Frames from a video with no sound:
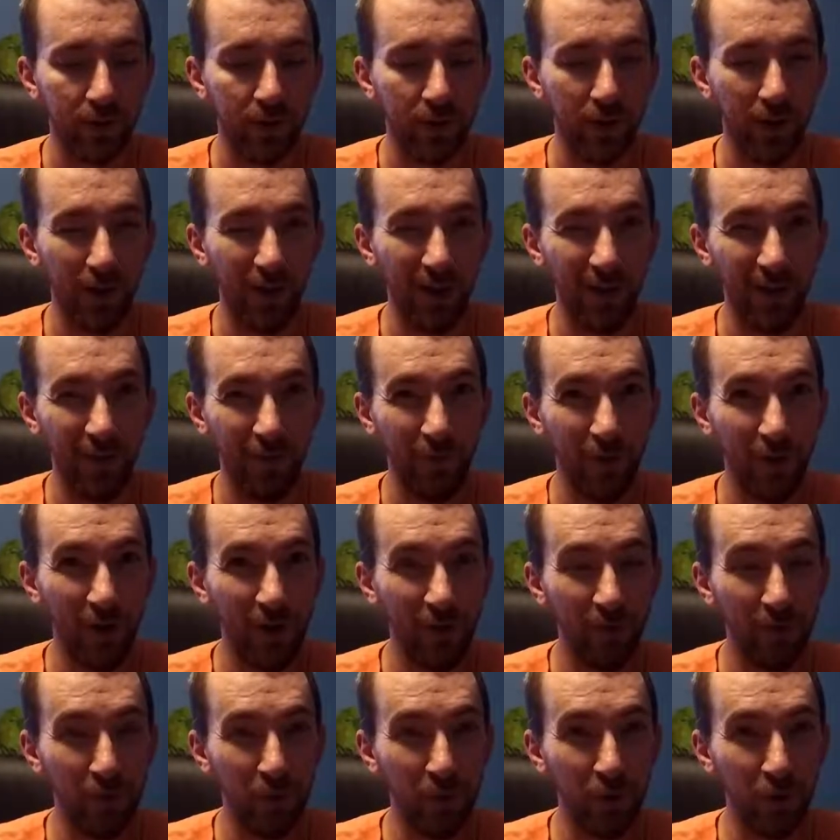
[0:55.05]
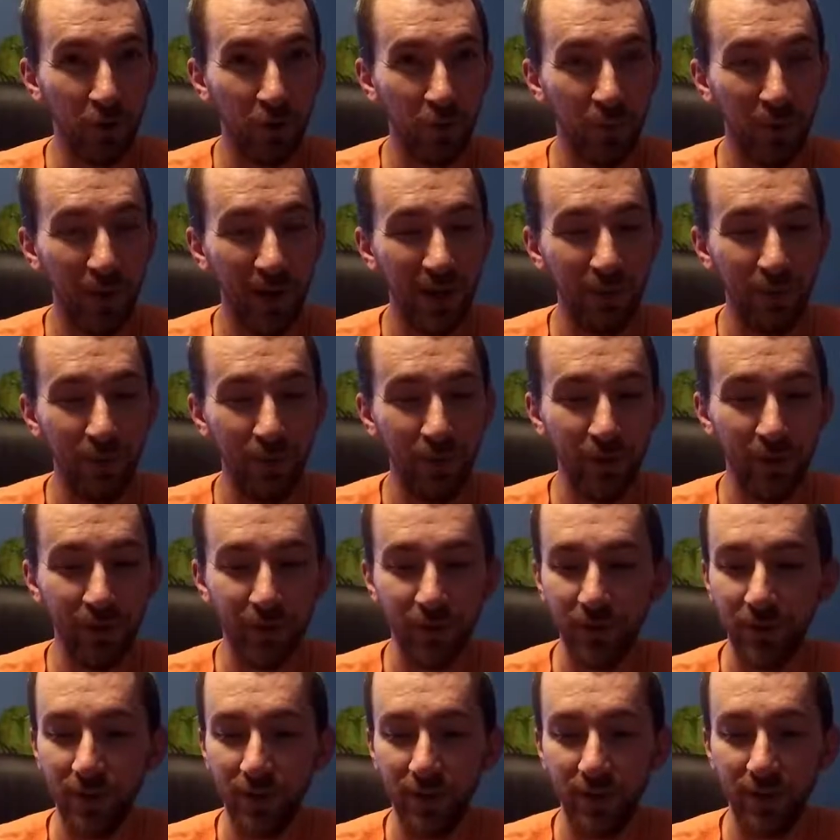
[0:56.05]
if you're not familiar with
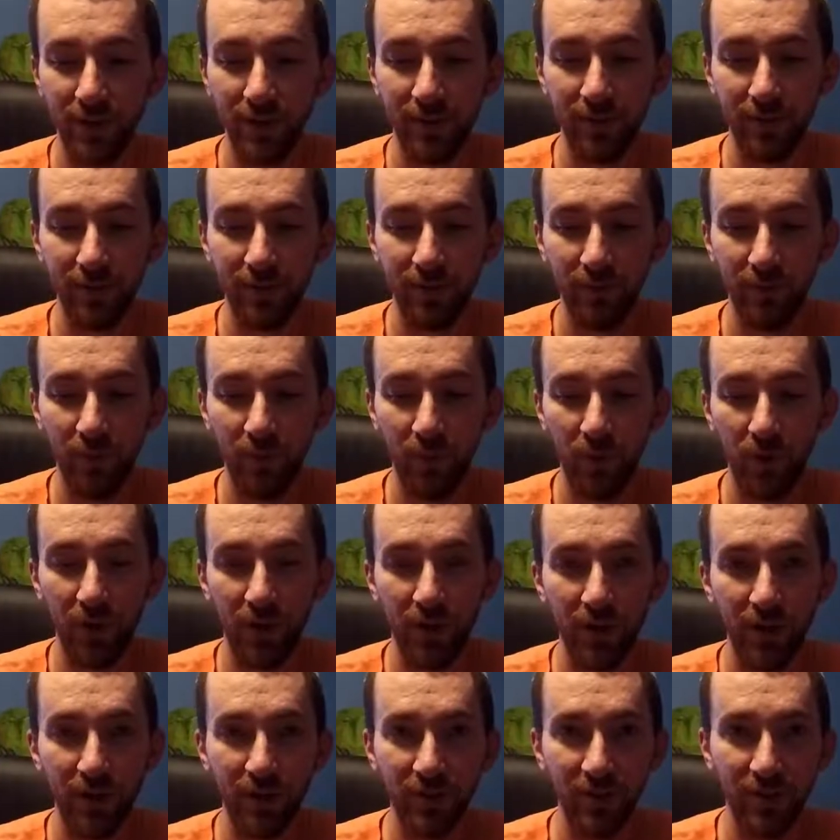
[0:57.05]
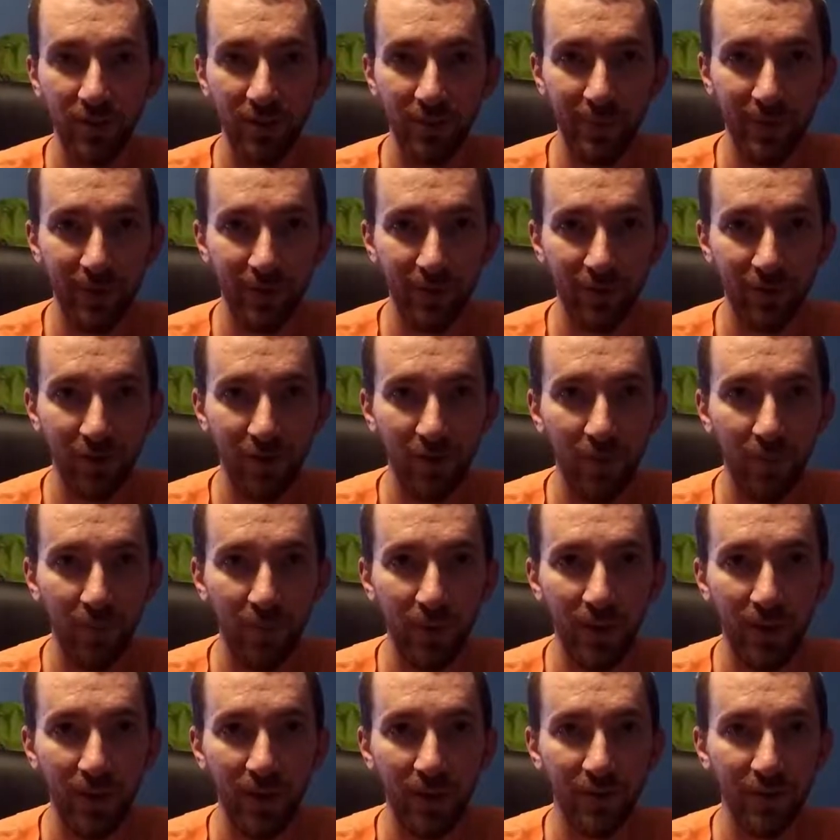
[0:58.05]
Platypus, one of the nice things about this
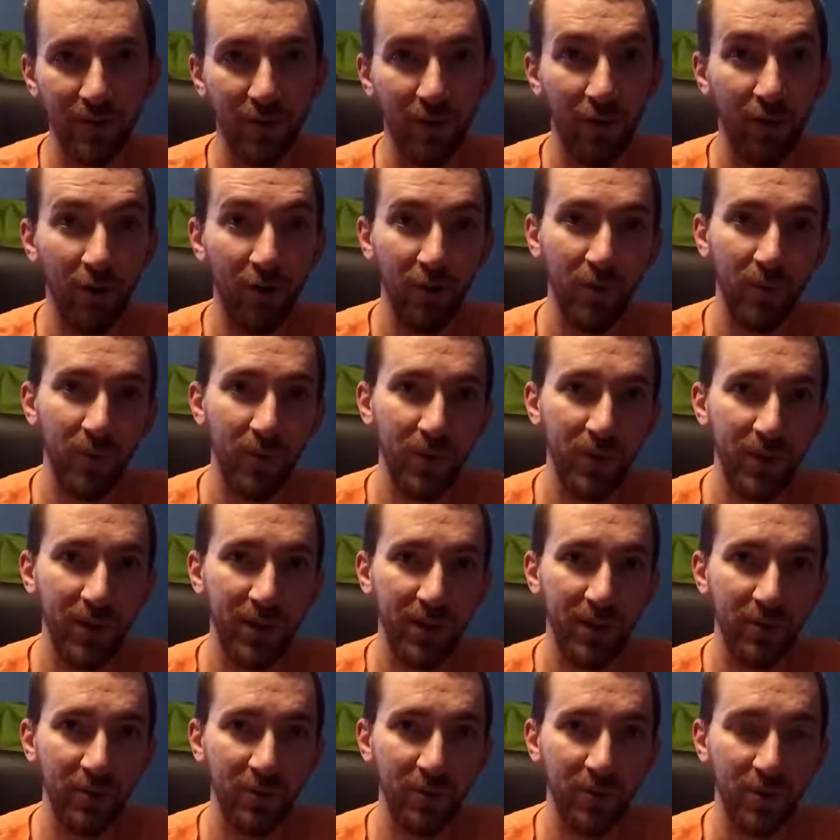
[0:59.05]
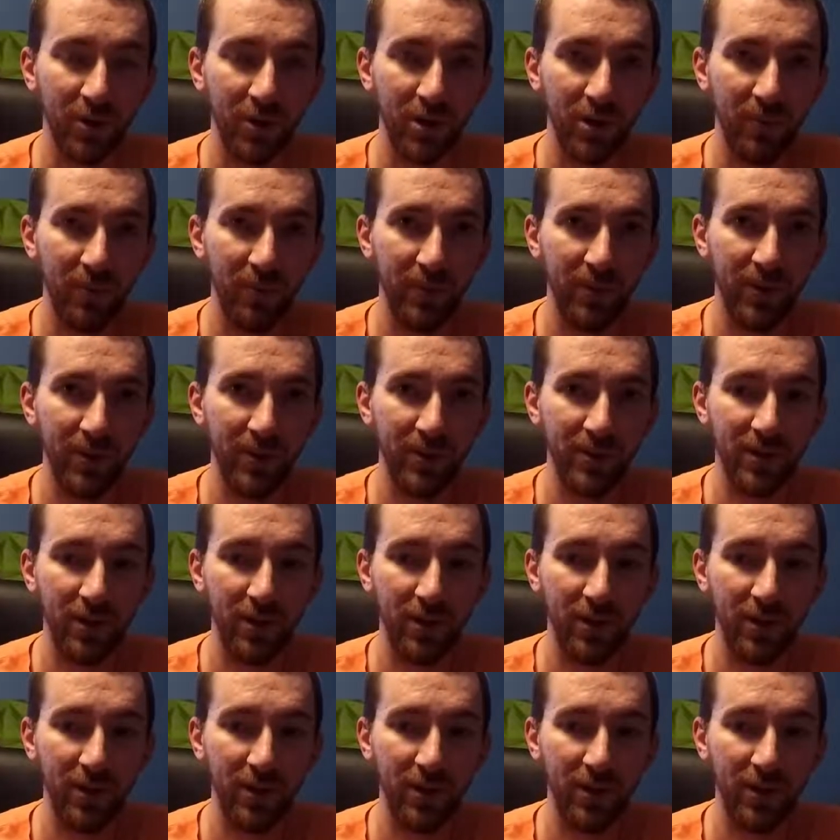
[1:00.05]
company is they are one of the outdoor companies that